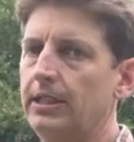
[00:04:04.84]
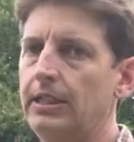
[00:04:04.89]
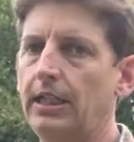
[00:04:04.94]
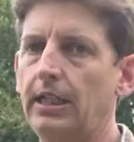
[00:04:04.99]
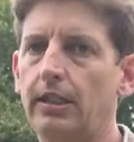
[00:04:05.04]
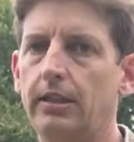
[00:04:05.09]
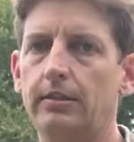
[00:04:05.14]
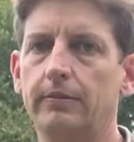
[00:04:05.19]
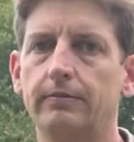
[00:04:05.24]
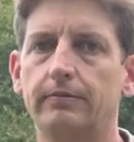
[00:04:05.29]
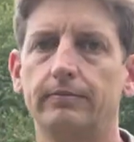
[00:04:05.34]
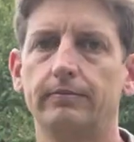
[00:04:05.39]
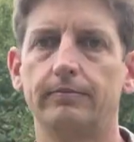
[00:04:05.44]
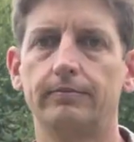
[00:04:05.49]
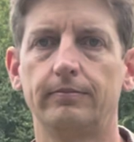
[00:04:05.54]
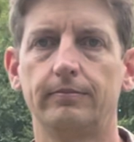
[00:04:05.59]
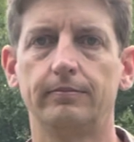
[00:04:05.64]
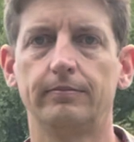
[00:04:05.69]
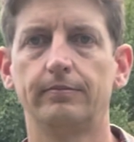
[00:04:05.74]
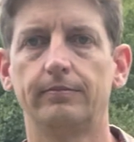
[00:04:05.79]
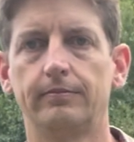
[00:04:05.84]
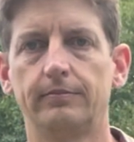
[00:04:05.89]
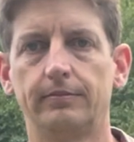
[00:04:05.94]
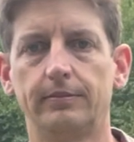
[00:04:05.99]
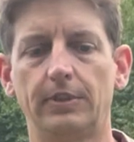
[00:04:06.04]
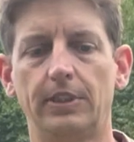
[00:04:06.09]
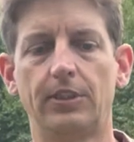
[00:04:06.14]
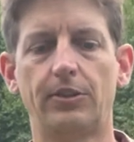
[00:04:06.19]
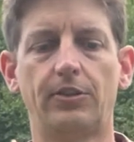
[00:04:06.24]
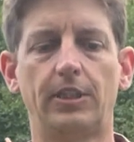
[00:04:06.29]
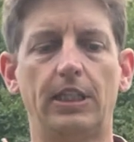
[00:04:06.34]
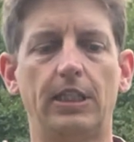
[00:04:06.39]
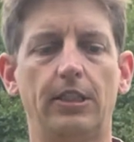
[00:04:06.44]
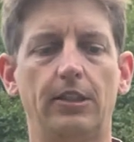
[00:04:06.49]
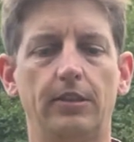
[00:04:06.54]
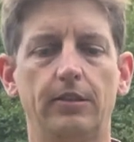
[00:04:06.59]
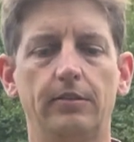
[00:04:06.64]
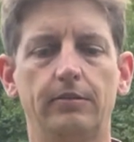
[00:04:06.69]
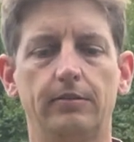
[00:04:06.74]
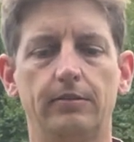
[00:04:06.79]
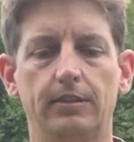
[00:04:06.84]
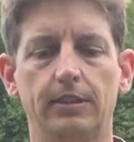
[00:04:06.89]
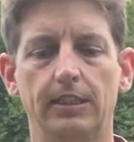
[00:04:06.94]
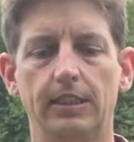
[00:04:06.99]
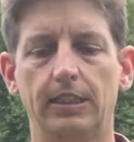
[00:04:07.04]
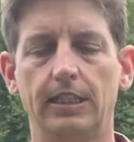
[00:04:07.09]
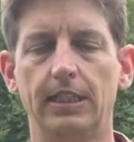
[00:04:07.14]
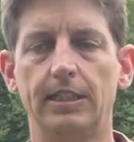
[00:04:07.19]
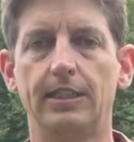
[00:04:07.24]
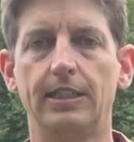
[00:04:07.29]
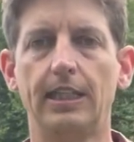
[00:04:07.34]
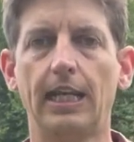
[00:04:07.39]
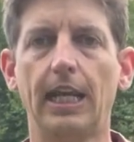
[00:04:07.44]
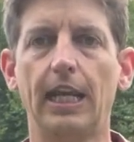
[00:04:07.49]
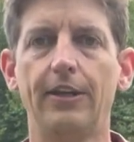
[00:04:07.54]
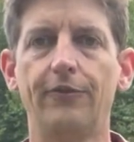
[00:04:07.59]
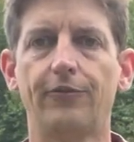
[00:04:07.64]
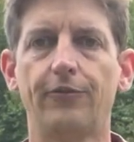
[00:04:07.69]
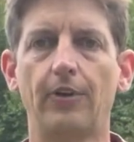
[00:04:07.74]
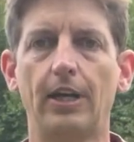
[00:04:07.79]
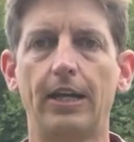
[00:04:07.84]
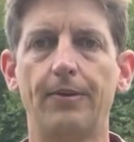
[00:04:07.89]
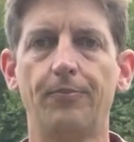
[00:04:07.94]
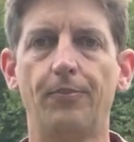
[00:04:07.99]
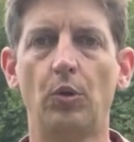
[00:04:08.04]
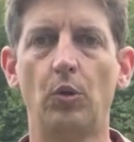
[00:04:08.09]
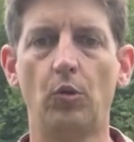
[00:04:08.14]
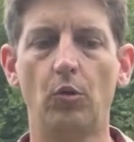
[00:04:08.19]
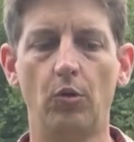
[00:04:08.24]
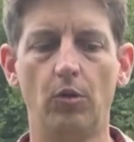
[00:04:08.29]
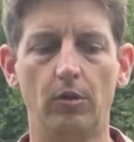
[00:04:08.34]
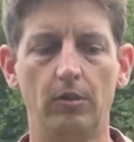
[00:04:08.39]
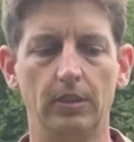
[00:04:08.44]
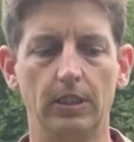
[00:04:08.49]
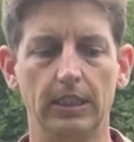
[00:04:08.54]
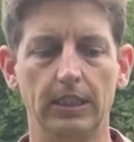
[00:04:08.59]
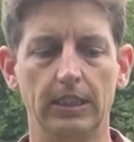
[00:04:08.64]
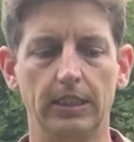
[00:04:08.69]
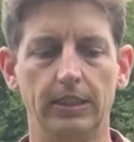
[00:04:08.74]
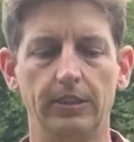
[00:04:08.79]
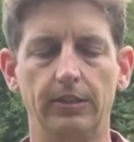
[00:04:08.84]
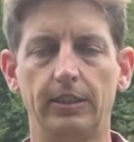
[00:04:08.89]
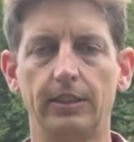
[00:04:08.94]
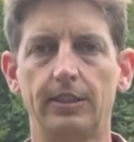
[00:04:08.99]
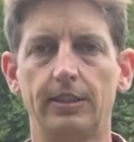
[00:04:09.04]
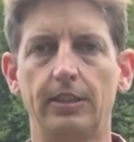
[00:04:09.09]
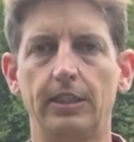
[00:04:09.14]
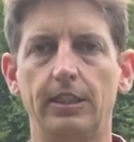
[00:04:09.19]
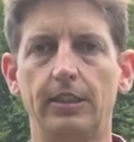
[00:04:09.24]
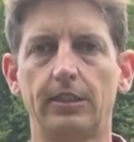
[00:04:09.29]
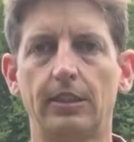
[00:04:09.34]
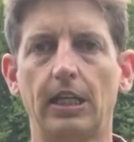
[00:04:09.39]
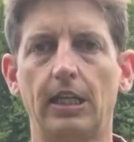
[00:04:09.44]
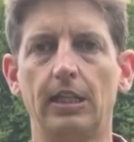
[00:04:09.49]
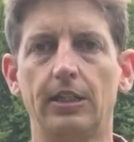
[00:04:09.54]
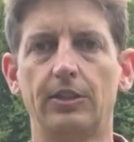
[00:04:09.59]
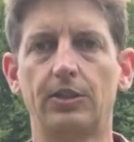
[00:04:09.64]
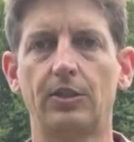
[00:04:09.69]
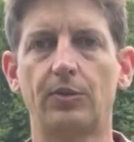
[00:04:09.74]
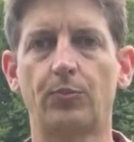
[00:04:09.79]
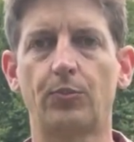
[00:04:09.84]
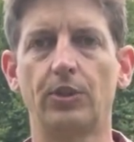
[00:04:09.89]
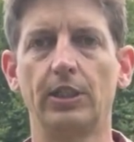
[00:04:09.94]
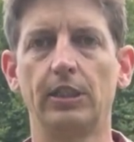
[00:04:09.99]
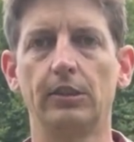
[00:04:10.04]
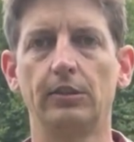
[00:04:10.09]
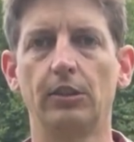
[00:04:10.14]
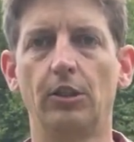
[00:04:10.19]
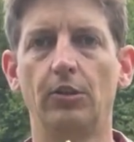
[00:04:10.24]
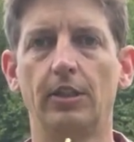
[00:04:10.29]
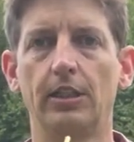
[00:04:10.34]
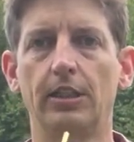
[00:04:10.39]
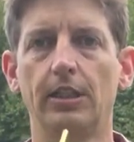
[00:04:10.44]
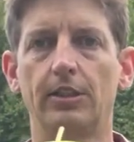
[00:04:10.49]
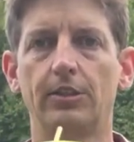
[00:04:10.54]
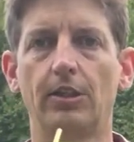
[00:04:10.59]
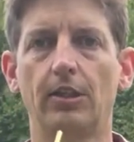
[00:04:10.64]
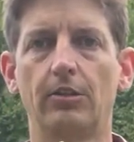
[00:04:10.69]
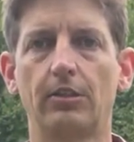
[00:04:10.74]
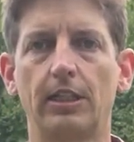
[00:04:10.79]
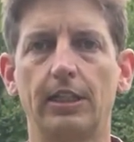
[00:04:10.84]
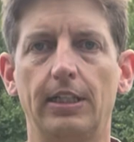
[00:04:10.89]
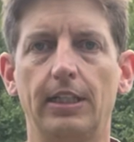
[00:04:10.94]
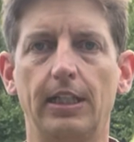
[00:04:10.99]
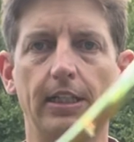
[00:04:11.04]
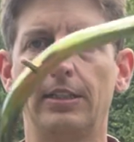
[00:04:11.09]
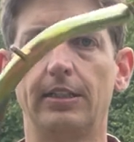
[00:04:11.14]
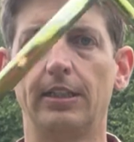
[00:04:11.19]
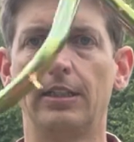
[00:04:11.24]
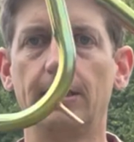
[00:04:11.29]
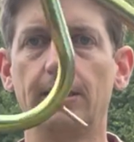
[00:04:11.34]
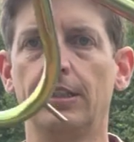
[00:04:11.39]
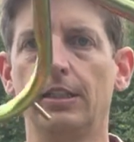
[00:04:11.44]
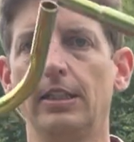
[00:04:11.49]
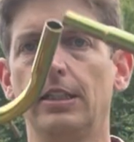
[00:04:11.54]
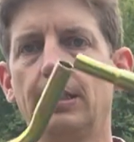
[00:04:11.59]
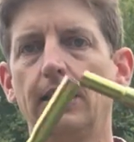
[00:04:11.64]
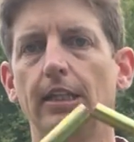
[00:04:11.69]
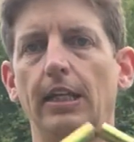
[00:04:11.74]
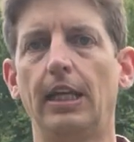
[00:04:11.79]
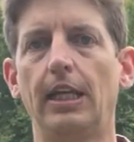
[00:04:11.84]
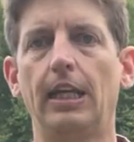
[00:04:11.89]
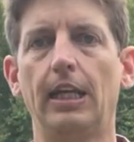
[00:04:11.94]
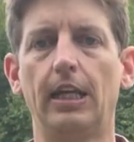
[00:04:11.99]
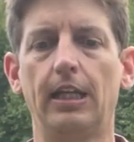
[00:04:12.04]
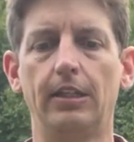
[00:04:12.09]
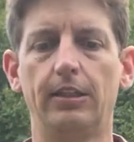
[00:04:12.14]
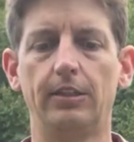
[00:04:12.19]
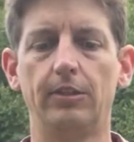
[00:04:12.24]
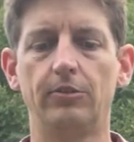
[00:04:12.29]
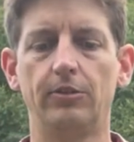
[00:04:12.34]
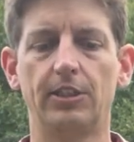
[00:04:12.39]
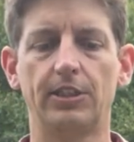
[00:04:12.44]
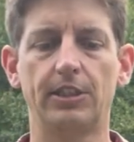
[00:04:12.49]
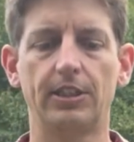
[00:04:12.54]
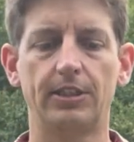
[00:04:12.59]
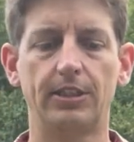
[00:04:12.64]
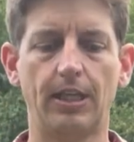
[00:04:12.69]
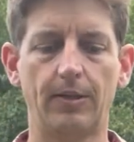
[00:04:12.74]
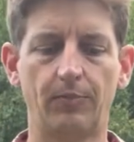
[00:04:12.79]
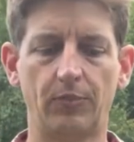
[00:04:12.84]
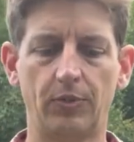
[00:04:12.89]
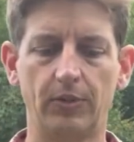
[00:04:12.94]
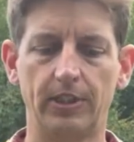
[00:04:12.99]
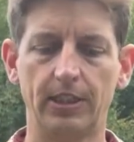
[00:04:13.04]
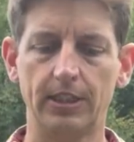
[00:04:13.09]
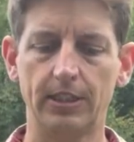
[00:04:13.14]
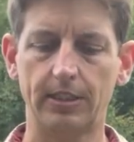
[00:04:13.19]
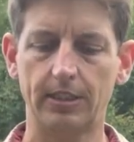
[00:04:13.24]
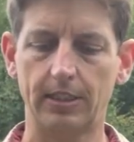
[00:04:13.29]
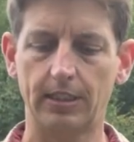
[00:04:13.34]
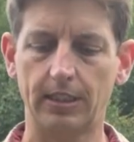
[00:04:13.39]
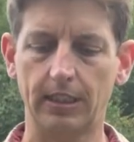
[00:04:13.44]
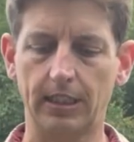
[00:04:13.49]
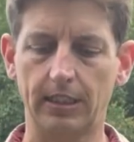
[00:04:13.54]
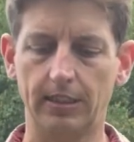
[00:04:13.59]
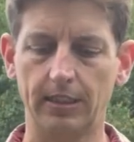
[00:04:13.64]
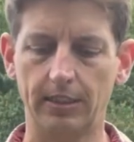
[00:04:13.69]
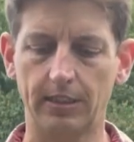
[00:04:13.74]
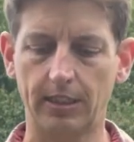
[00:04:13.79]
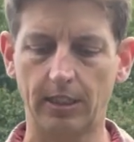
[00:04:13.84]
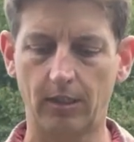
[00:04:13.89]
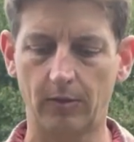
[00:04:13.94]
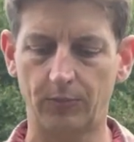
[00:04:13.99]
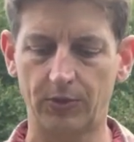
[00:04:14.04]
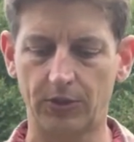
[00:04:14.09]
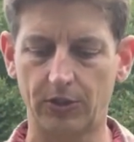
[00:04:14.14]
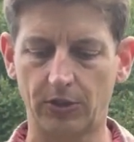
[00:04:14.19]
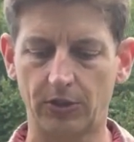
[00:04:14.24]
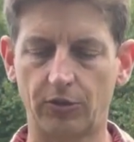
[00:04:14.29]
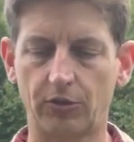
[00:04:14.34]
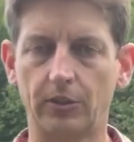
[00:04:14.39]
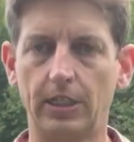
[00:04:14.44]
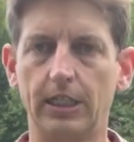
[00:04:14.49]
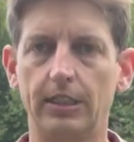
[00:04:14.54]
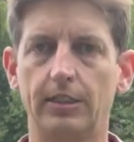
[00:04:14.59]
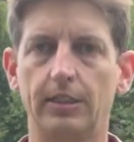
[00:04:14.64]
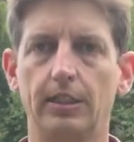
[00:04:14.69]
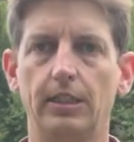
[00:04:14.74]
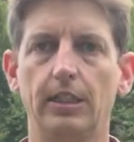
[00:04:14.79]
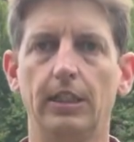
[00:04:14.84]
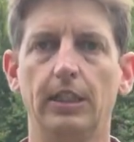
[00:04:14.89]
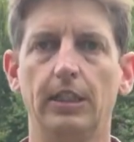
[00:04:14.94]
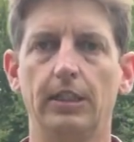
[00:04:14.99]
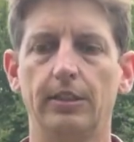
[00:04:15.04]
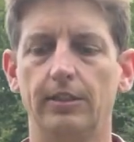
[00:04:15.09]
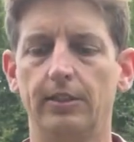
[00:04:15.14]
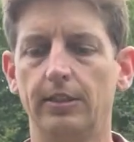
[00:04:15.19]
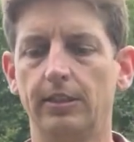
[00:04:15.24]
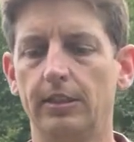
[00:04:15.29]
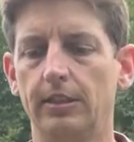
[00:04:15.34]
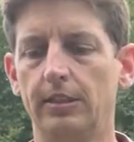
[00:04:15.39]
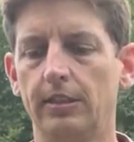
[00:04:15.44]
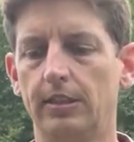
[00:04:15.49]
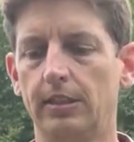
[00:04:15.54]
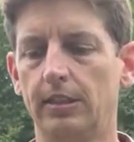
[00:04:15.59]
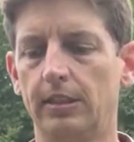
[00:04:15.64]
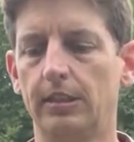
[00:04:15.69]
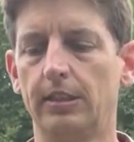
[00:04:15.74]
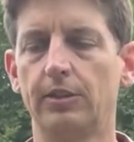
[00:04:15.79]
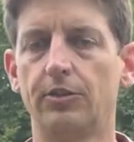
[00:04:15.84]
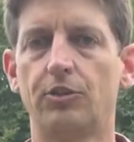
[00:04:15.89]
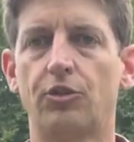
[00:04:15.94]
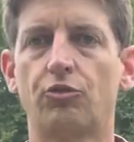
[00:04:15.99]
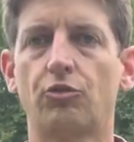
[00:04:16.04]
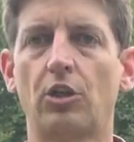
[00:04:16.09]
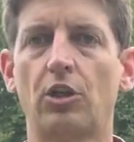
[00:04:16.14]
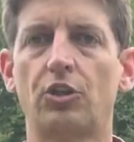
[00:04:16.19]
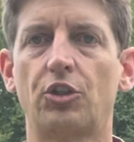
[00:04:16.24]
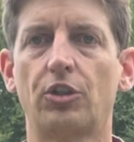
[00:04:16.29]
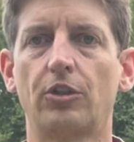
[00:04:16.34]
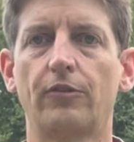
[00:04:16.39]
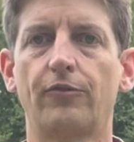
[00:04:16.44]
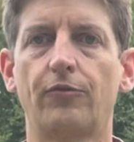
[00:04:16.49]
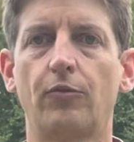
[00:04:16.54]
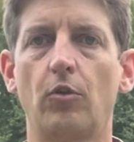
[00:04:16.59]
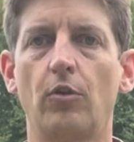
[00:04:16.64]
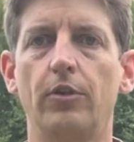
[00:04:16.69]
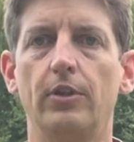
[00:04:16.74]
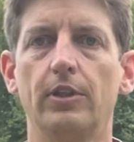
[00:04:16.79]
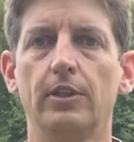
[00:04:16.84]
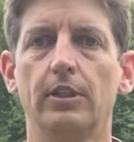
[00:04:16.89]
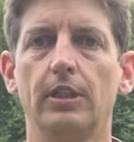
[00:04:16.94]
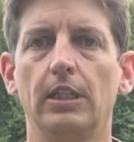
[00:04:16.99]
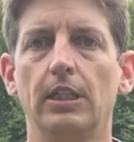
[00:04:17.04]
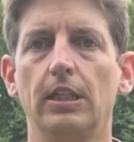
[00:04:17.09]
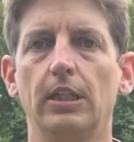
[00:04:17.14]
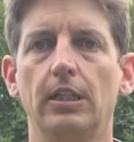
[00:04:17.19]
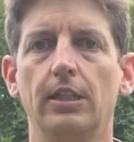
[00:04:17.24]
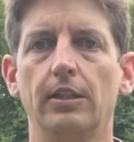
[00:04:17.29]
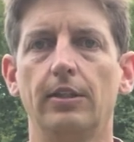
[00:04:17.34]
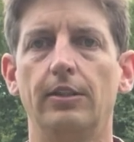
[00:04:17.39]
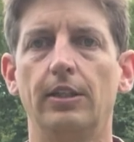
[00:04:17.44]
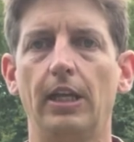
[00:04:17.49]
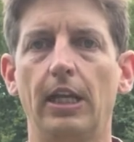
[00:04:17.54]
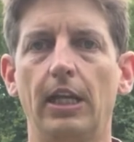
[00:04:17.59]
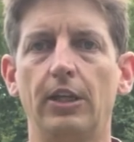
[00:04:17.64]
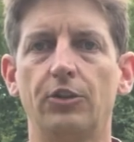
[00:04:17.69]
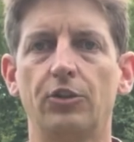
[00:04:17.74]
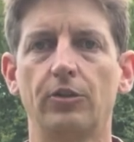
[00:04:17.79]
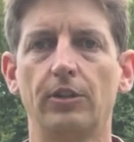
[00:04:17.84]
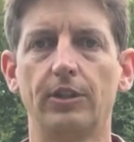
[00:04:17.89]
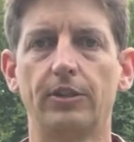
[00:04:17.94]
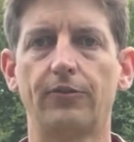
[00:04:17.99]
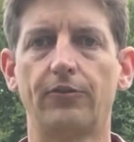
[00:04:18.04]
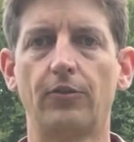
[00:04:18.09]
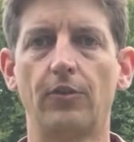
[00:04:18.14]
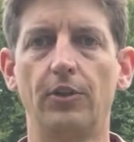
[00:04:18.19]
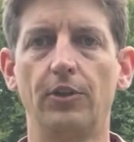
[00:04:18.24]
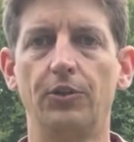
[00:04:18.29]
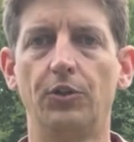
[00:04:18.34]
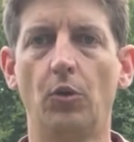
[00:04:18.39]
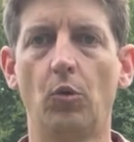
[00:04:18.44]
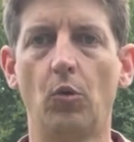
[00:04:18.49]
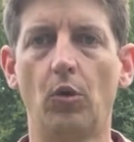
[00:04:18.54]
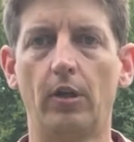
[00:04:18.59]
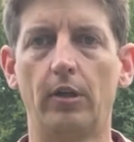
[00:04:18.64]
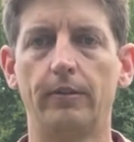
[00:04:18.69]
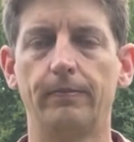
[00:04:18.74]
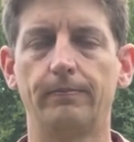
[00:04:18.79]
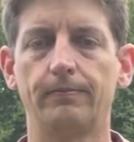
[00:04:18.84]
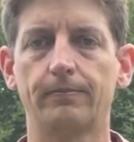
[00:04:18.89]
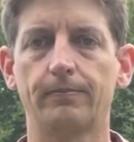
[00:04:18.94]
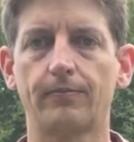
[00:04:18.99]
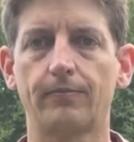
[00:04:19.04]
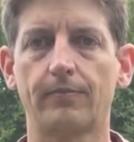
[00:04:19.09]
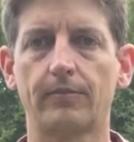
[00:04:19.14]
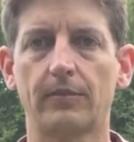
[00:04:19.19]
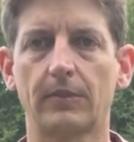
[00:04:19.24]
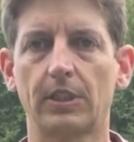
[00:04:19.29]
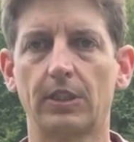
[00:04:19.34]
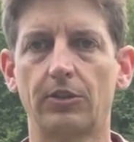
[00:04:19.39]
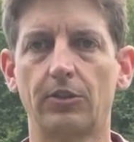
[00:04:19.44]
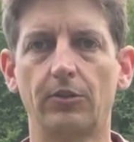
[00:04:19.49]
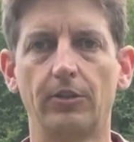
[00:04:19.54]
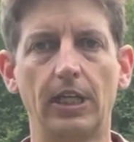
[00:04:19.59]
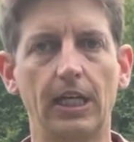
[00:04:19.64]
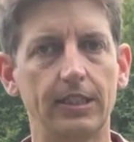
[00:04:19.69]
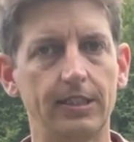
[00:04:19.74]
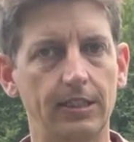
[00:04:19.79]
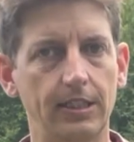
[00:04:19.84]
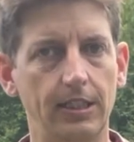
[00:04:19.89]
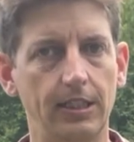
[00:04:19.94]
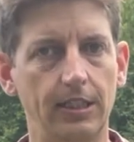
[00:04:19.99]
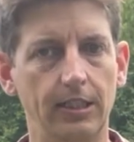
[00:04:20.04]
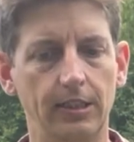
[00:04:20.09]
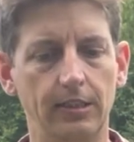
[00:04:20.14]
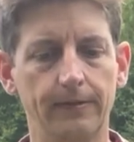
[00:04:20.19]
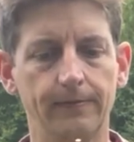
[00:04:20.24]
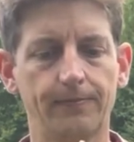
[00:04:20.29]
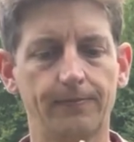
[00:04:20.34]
there, this here is the A-frame pole. You can see it's spring loaded, it's all connected, and you just assemble this, and this helps to create the structure for the entrance for the door. So that's in here.